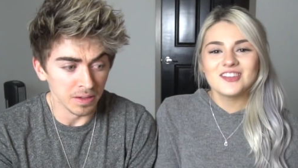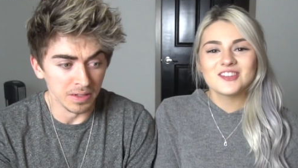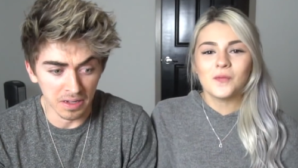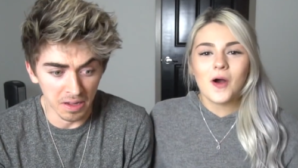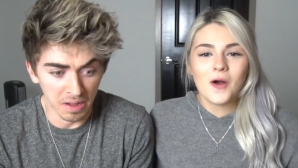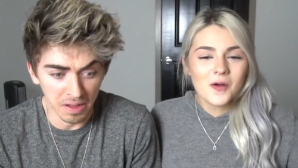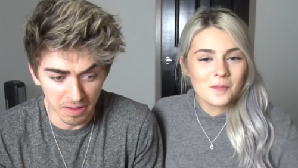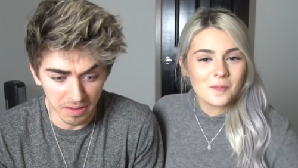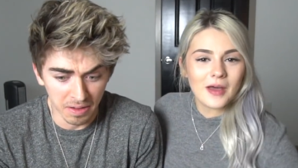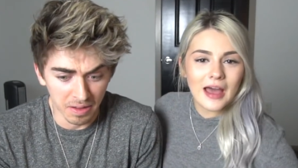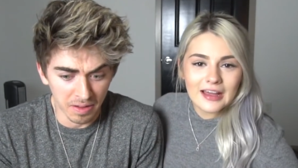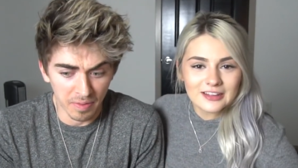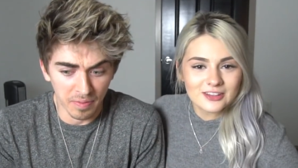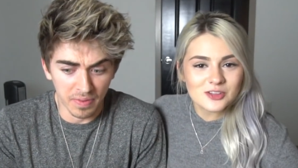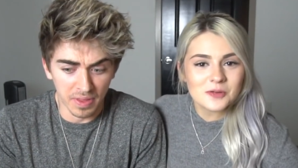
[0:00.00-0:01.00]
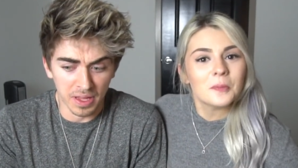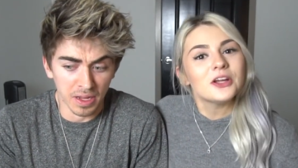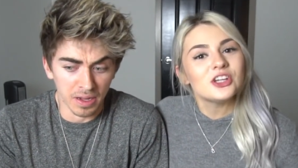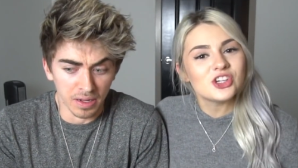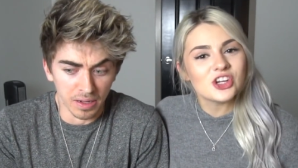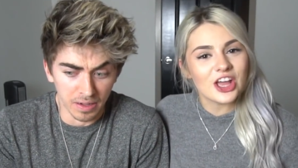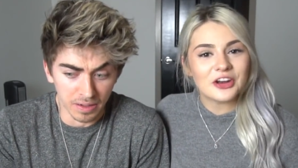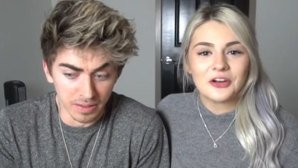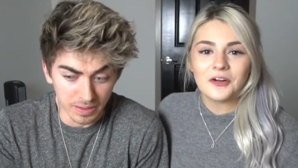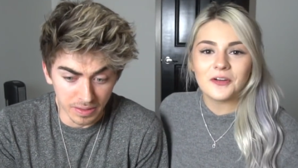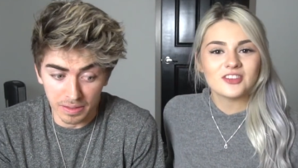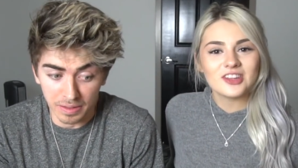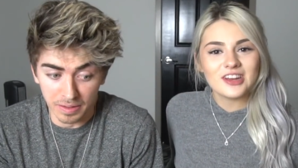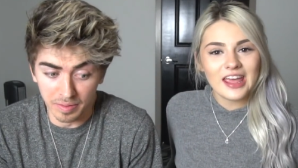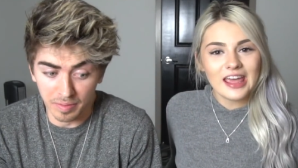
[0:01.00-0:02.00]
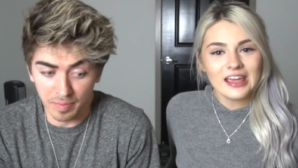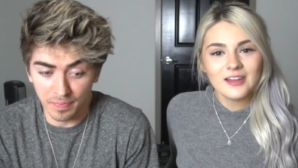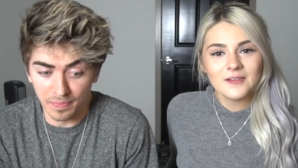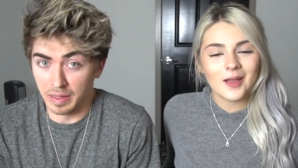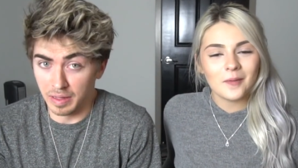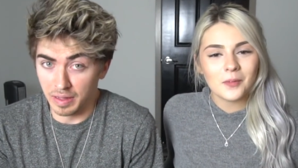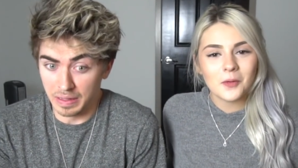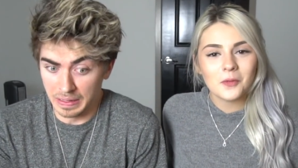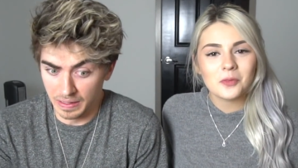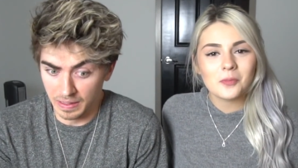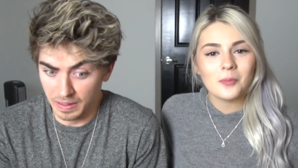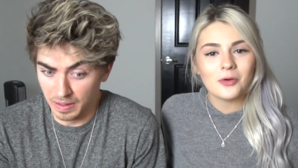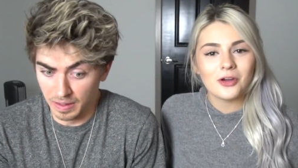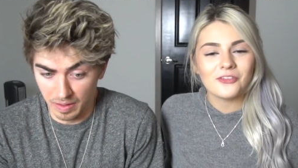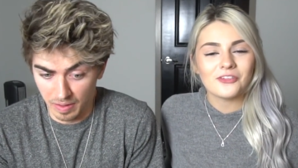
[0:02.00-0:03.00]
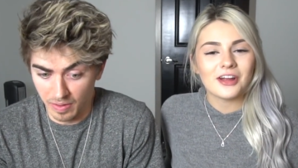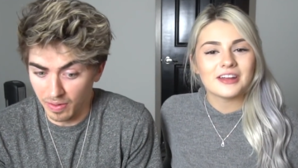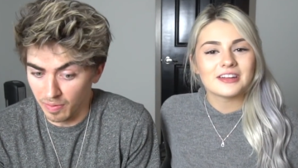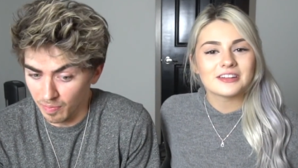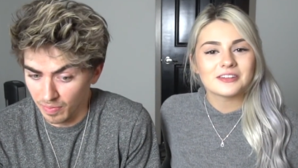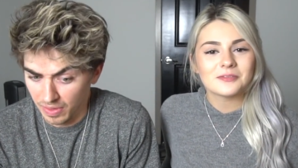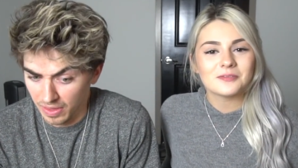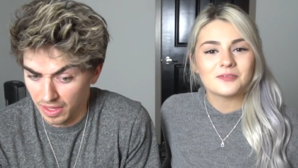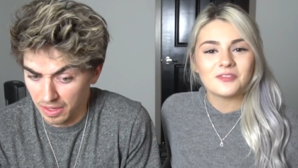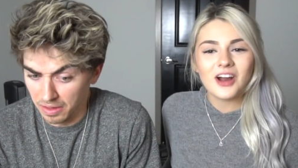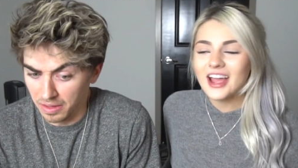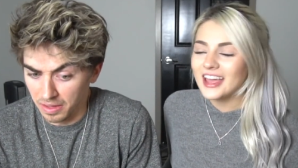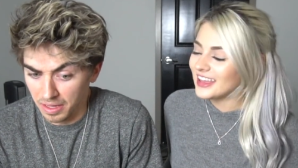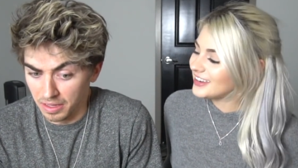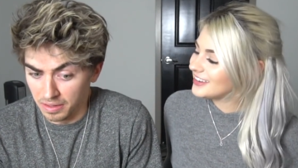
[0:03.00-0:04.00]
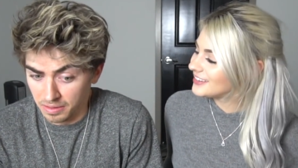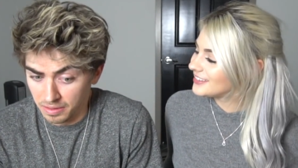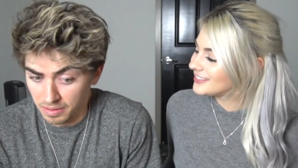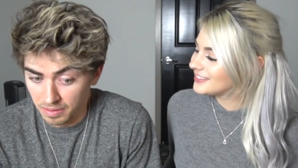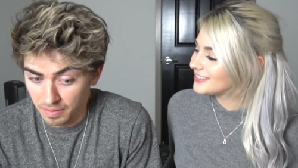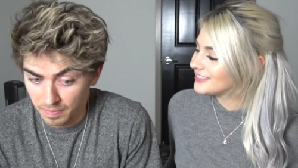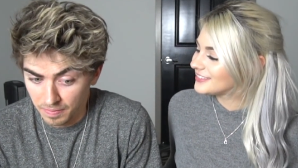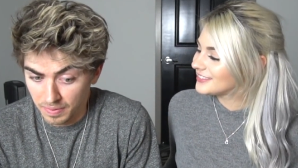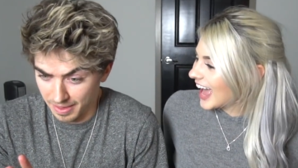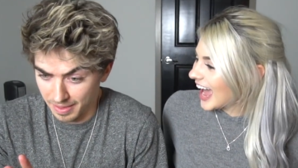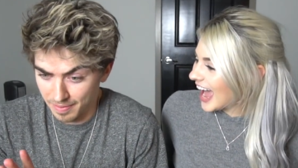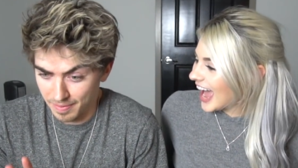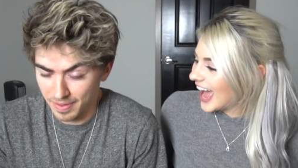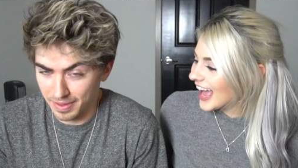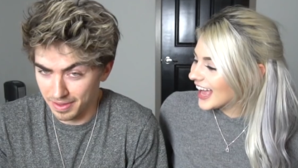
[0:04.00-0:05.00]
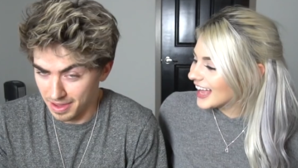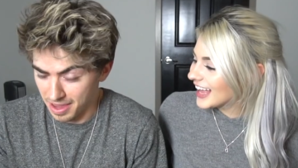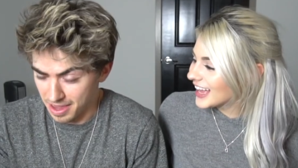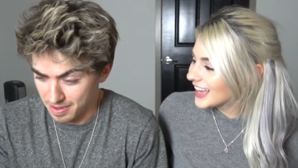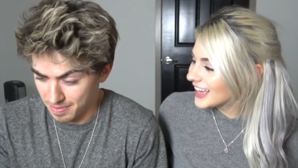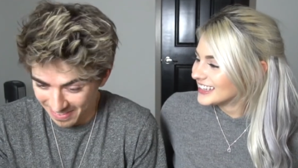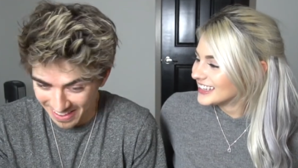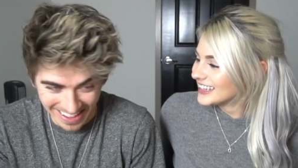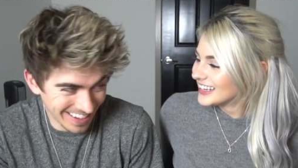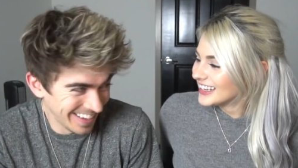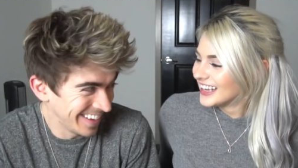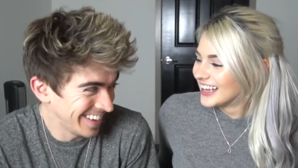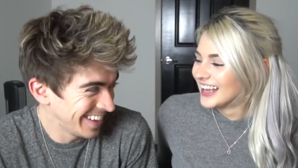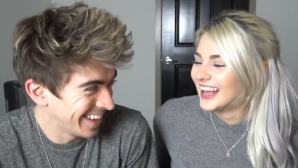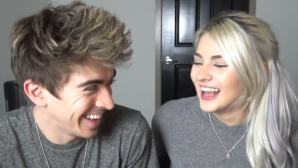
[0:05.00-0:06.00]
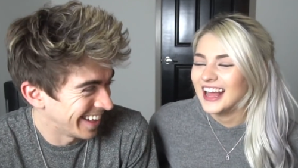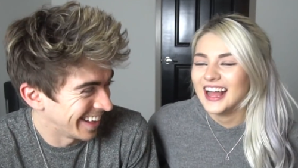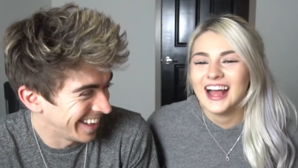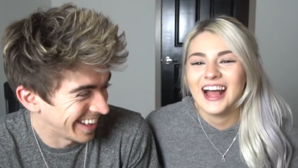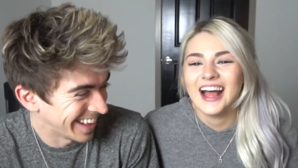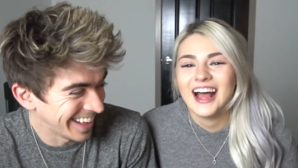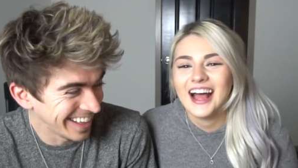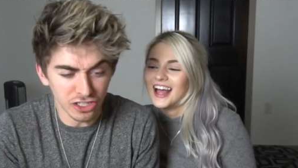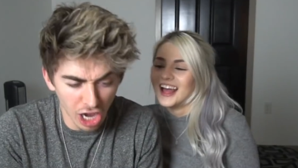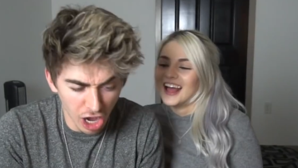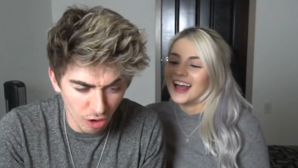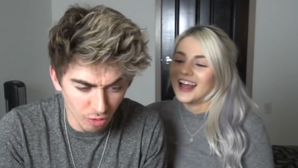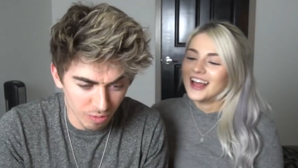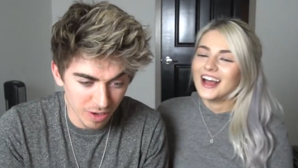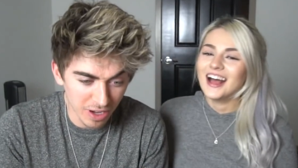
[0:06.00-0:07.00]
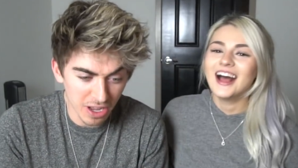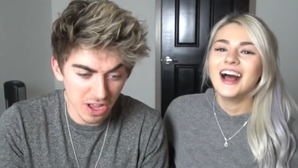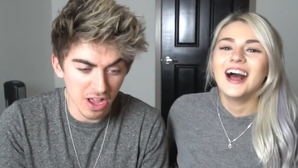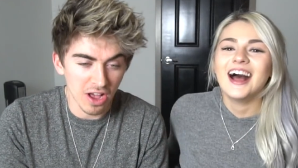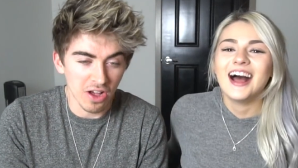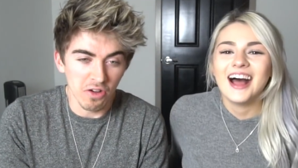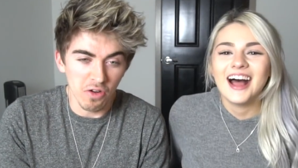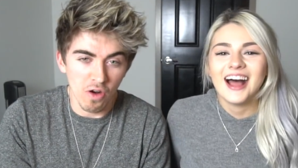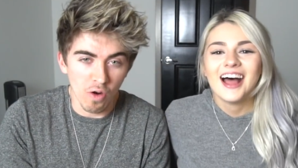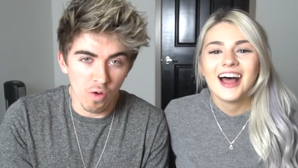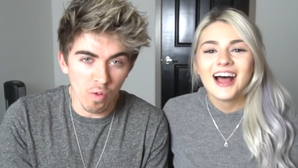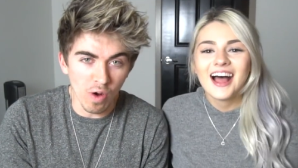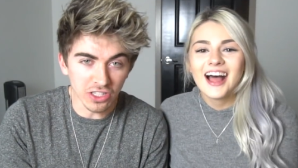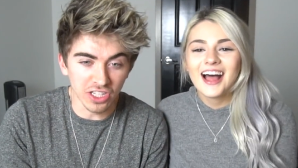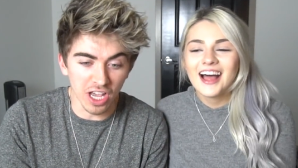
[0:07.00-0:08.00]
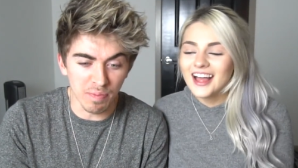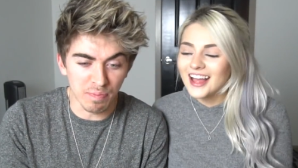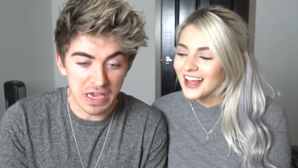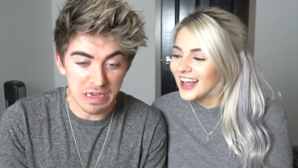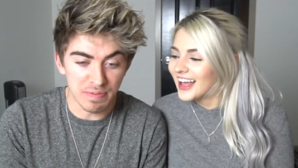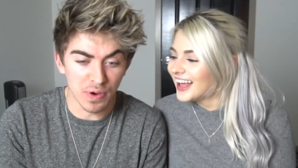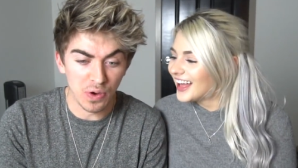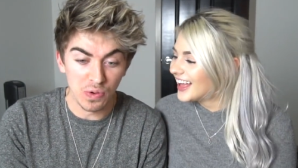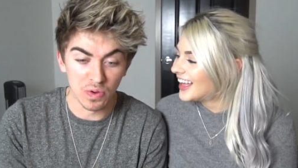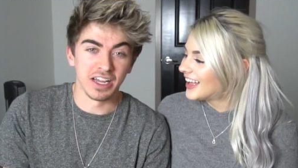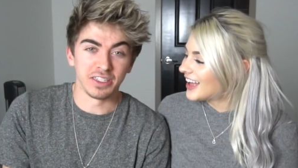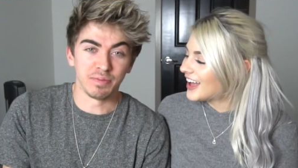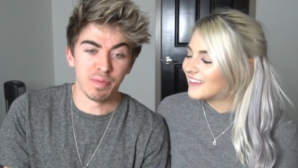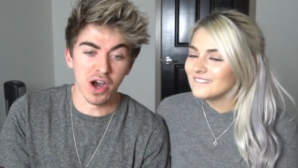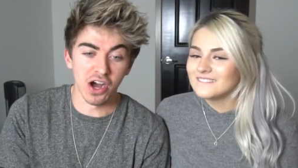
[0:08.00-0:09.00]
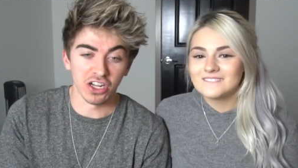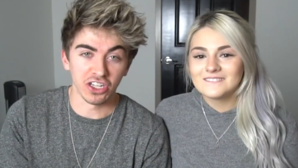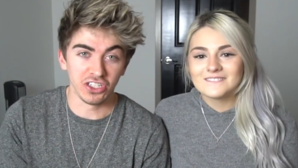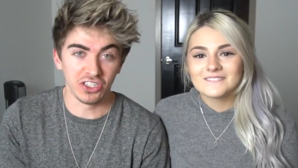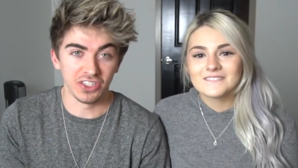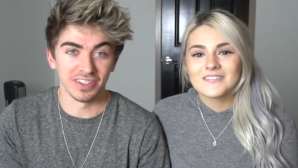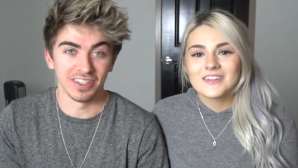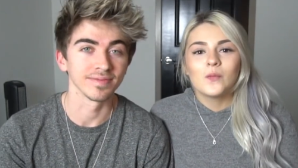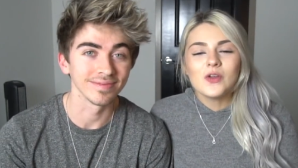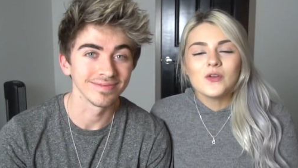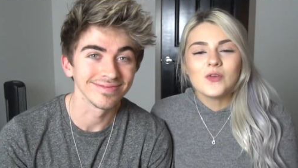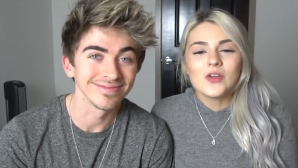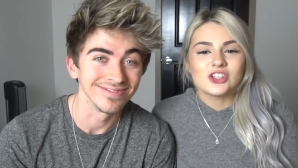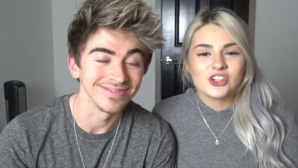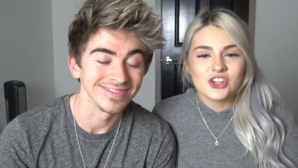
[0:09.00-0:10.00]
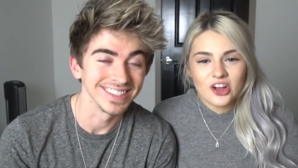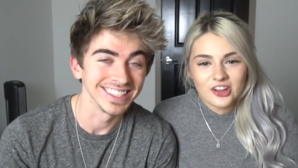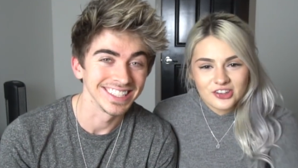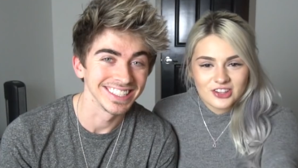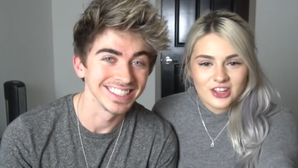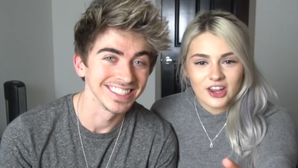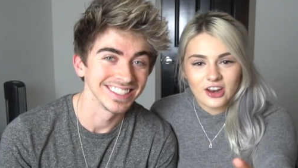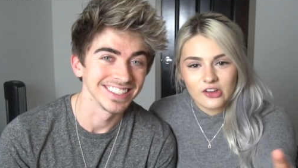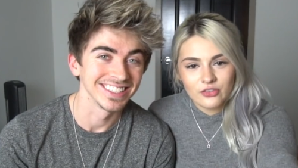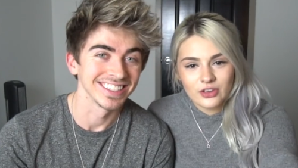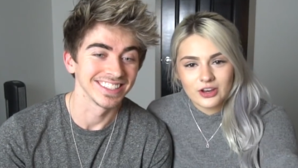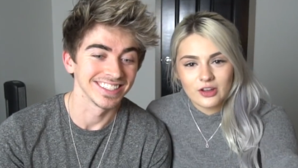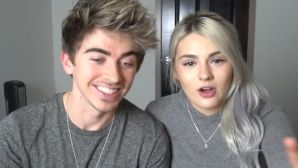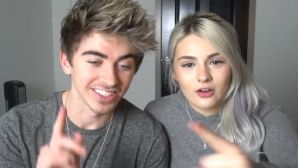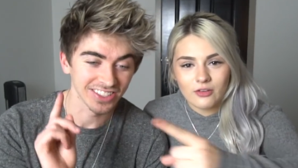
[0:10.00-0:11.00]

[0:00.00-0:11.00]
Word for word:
Speaker 1: guys, welcome back to my channel. Today, I'm here with my boyfriend, Ryan.
Speaker 2: Hey. Yo! What's up, people? It's Bucks.
Speaker 1: We just did a video